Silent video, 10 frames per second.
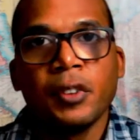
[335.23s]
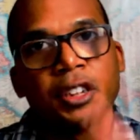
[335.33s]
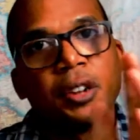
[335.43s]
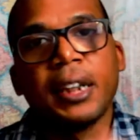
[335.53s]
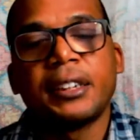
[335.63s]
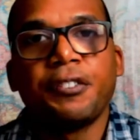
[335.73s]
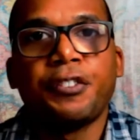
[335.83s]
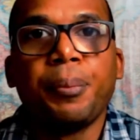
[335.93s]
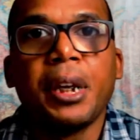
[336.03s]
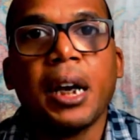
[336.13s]
So that's it
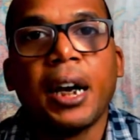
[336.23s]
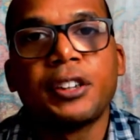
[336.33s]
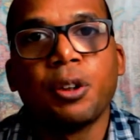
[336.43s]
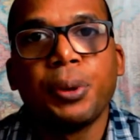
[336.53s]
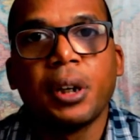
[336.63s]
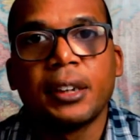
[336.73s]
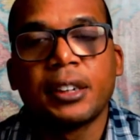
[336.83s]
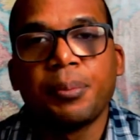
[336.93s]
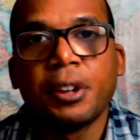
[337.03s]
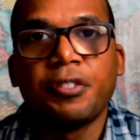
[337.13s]
for me, guys. Hope you got
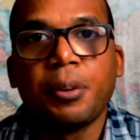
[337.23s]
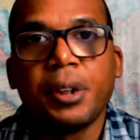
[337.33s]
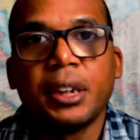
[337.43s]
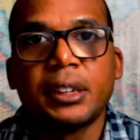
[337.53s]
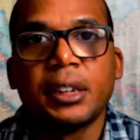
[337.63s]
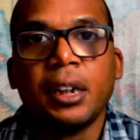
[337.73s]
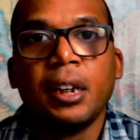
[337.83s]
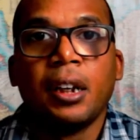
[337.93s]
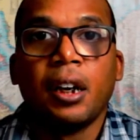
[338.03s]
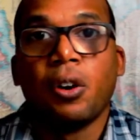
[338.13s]
something from this,
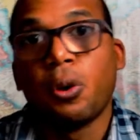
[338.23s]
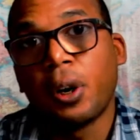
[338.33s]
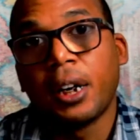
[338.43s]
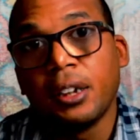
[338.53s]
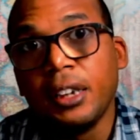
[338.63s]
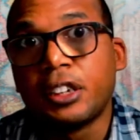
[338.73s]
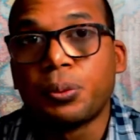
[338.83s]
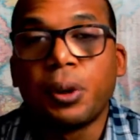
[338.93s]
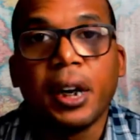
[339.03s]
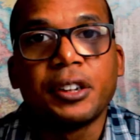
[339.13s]
or at least
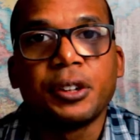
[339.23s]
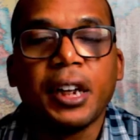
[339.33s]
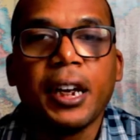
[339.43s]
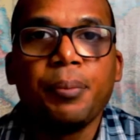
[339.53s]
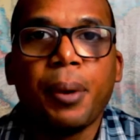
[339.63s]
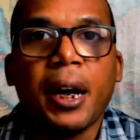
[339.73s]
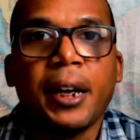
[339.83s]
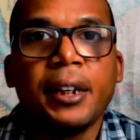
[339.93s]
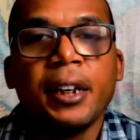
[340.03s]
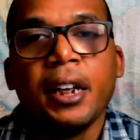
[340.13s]
were entertained by
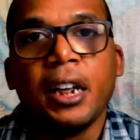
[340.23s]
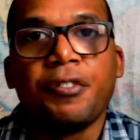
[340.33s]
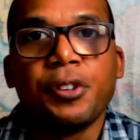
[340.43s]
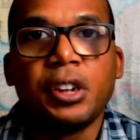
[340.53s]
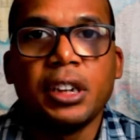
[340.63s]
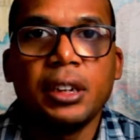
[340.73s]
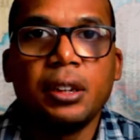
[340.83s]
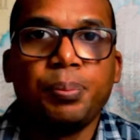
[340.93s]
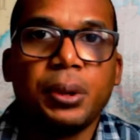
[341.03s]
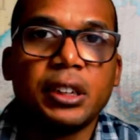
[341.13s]
it. If you did,
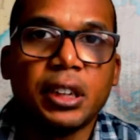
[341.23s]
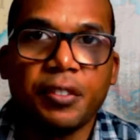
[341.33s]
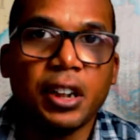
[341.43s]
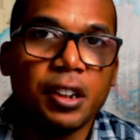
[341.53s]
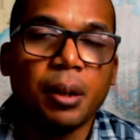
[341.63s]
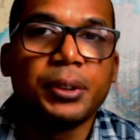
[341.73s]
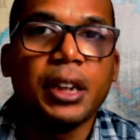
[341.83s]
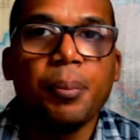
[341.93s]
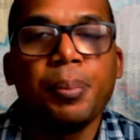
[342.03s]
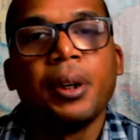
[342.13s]
please give it a thumbs
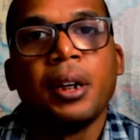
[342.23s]
up.